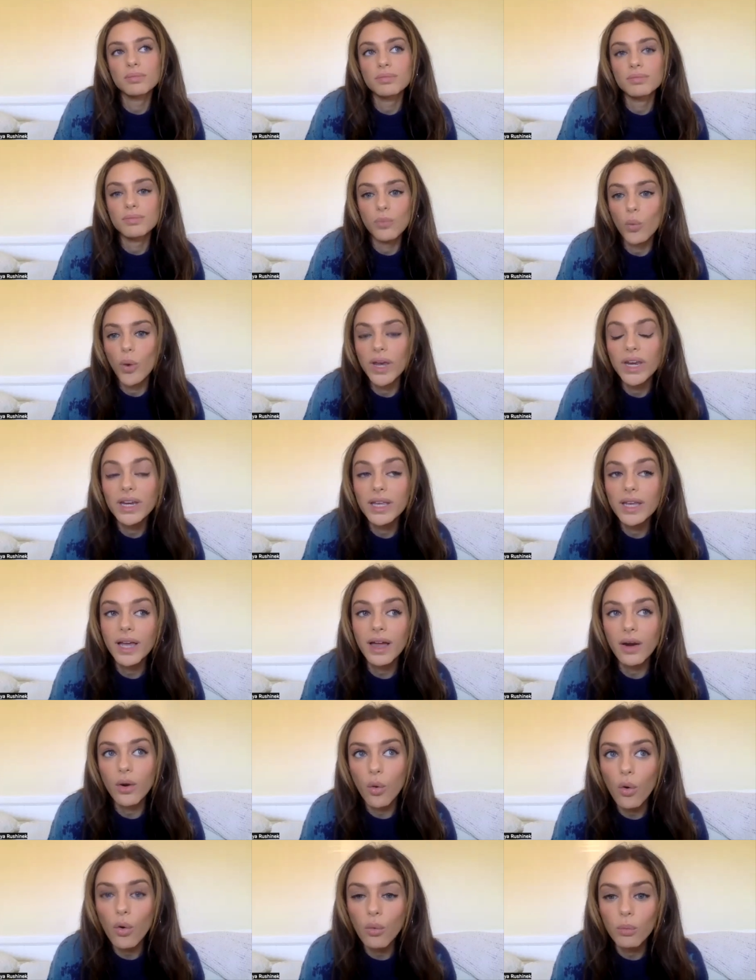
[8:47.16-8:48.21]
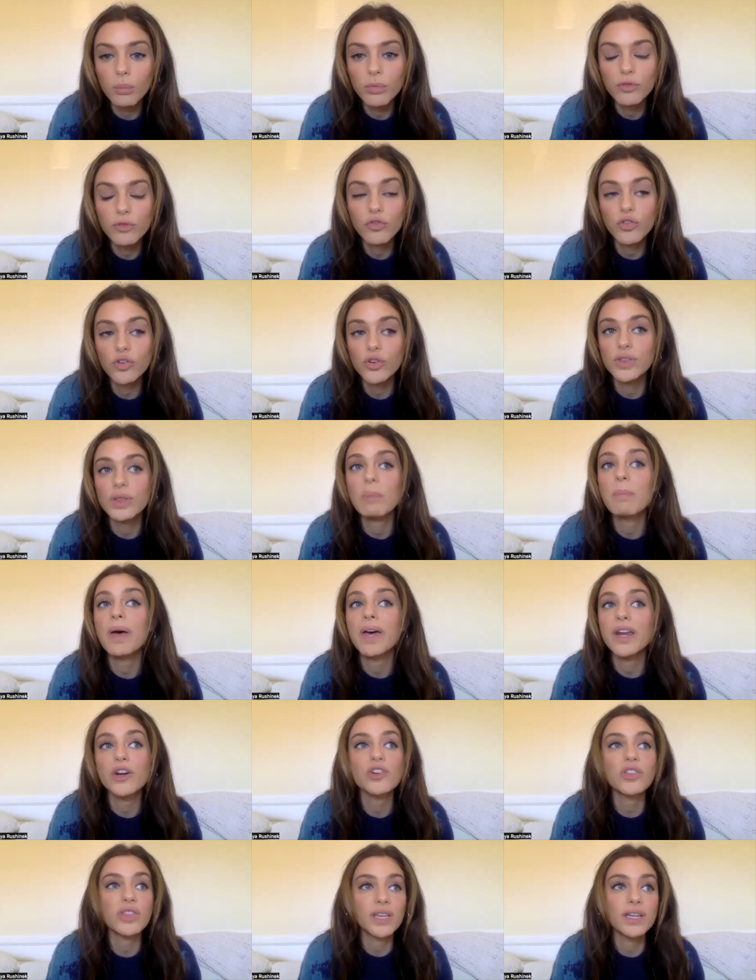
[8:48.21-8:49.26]
waiting at home for the
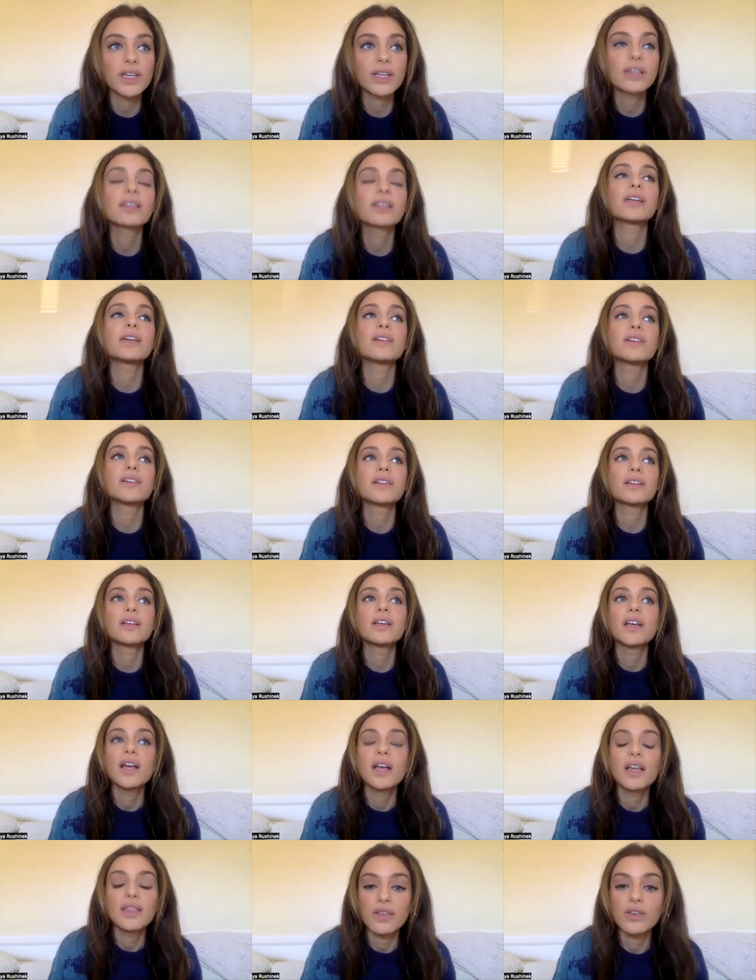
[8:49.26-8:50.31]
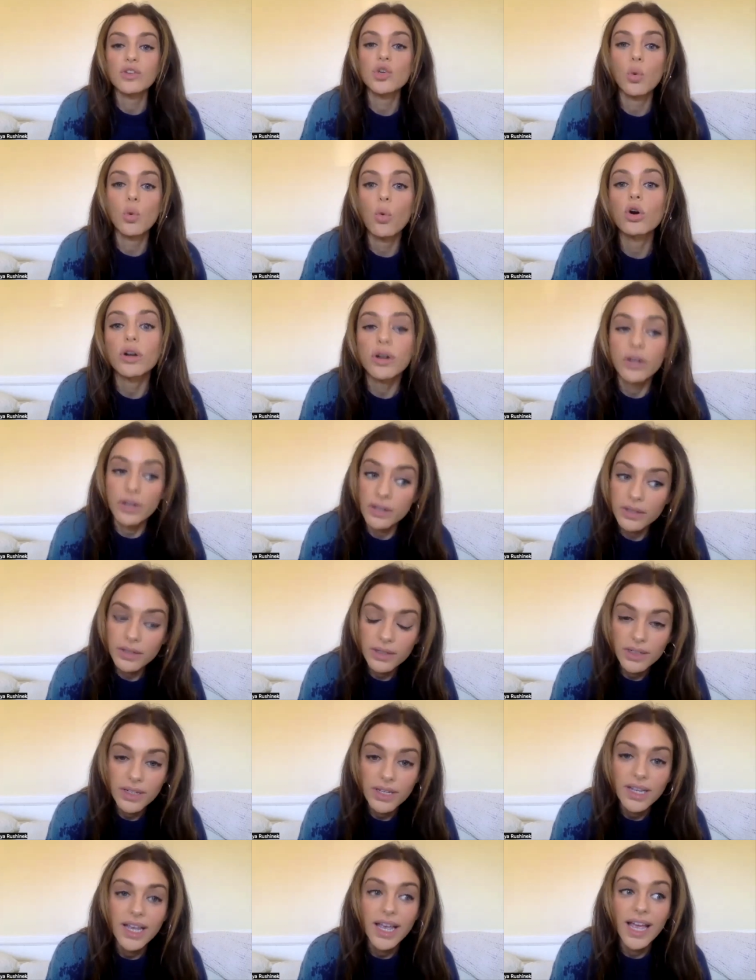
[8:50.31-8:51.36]
better thing than than to work,
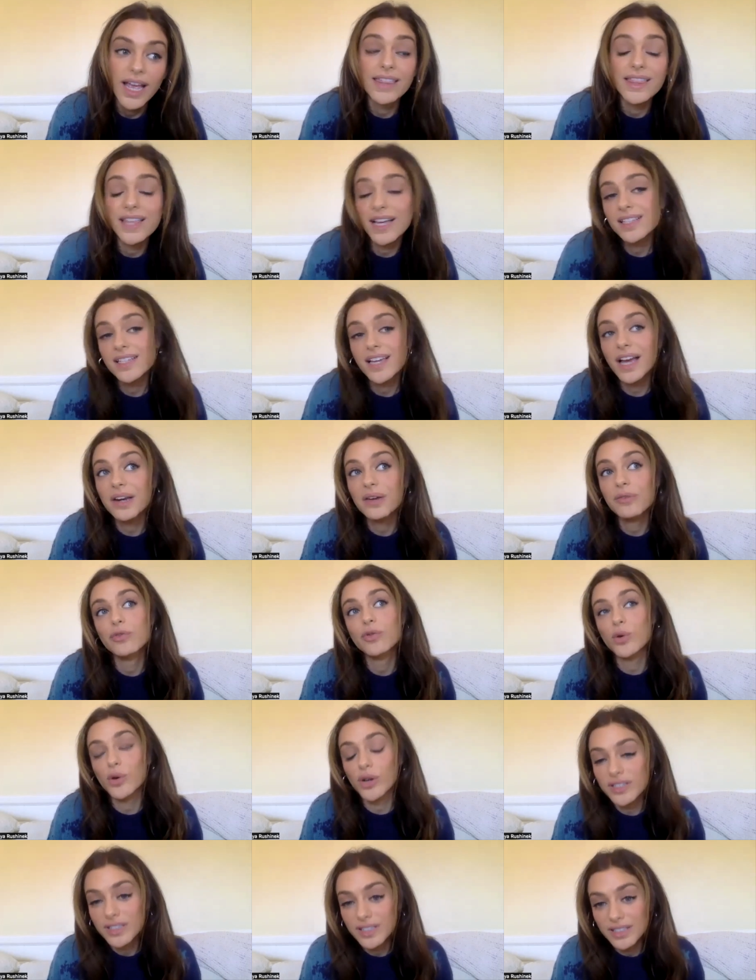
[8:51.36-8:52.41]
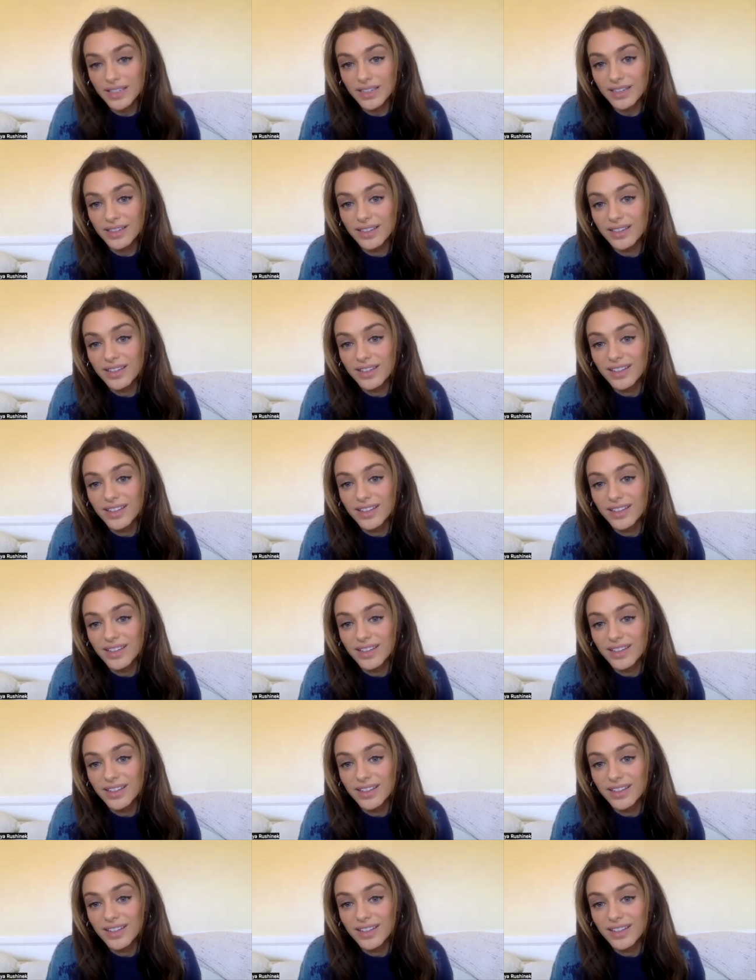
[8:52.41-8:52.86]
and that's kind of crazy.